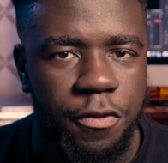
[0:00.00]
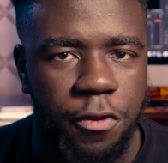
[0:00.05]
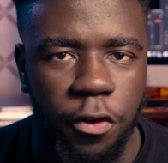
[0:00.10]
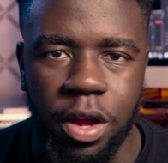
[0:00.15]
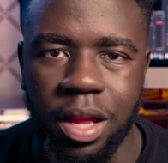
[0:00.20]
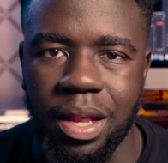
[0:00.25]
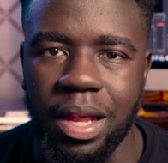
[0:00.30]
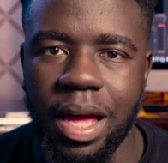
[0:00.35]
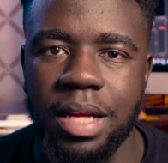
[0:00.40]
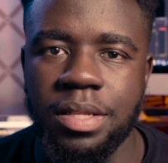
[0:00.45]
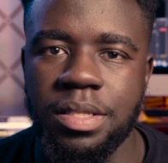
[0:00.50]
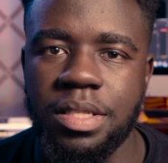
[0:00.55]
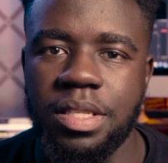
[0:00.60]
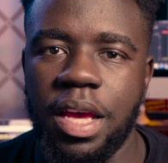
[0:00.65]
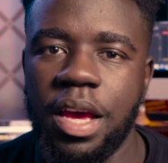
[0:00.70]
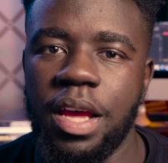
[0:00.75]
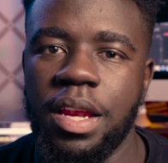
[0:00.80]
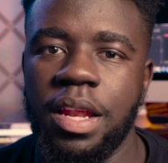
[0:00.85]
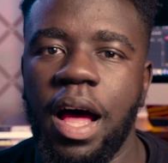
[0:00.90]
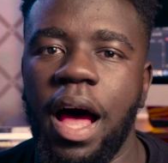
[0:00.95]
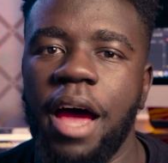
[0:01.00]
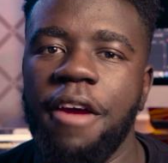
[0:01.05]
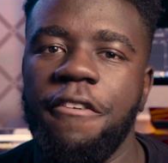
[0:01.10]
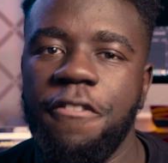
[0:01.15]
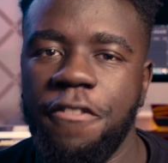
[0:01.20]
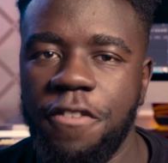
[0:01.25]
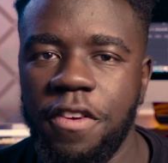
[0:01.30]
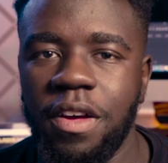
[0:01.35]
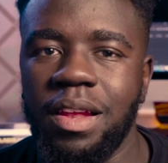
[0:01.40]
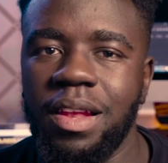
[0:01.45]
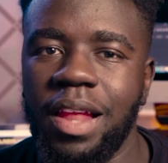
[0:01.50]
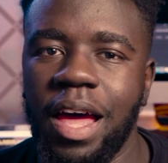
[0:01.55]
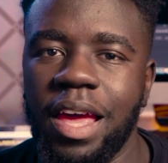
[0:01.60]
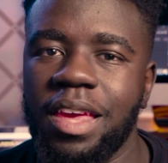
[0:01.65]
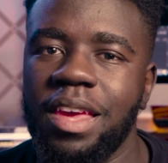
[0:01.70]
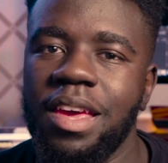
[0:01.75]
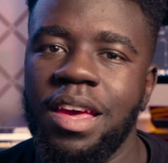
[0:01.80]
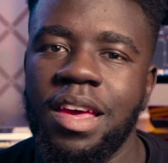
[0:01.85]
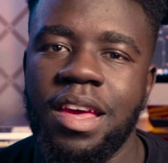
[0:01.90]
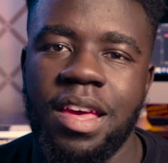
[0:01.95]
lens, and I feel
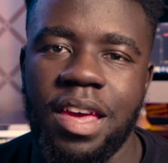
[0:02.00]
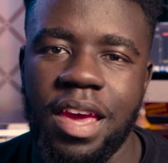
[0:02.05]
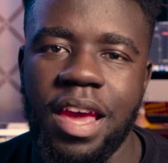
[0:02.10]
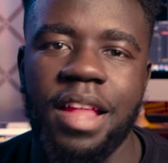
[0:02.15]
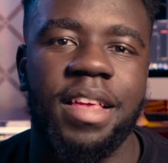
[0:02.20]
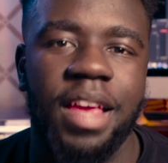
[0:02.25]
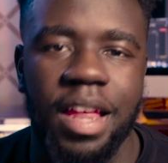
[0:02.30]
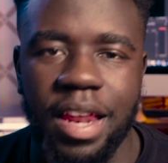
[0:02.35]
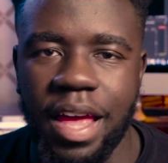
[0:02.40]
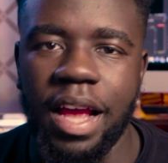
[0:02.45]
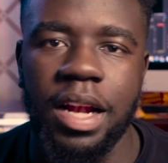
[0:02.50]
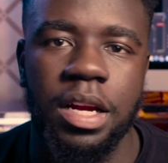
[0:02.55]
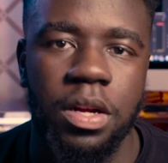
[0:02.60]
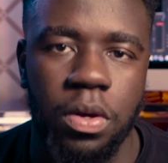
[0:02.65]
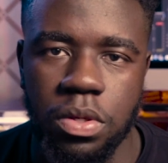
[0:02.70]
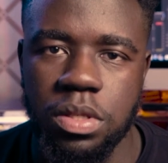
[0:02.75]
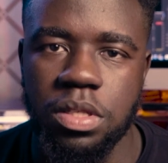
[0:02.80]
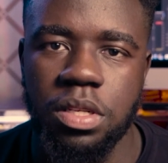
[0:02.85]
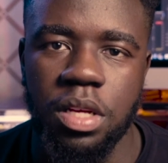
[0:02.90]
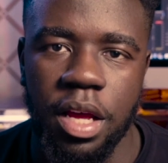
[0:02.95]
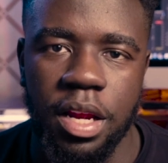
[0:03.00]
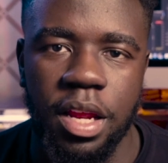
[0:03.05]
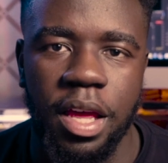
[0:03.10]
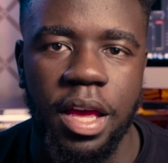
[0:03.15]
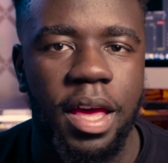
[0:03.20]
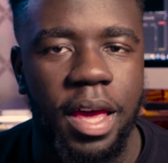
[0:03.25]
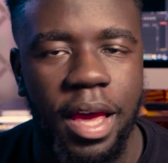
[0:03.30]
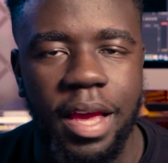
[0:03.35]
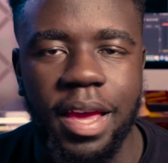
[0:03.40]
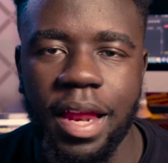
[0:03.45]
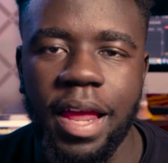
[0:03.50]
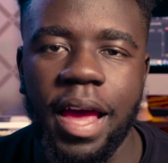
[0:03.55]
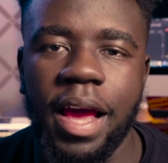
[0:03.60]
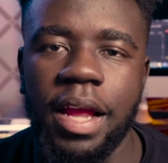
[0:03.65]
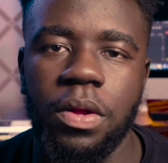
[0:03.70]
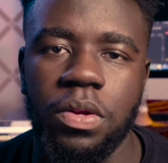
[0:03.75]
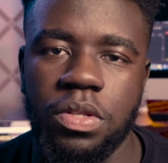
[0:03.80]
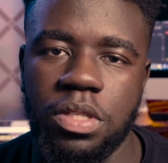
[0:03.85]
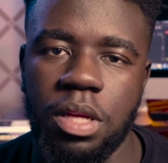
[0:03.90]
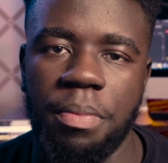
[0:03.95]
like it can handle
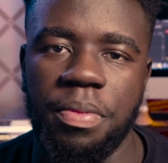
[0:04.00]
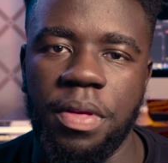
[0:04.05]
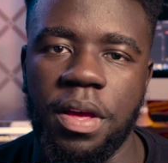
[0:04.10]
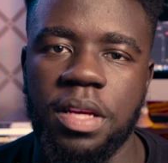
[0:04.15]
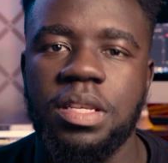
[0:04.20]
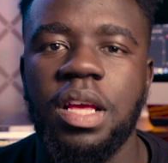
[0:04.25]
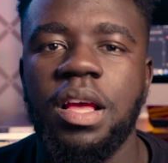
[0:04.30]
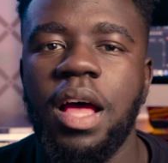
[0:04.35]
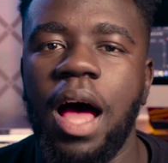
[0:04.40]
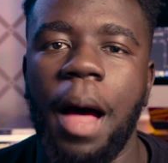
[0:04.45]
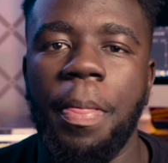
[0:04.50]
some things.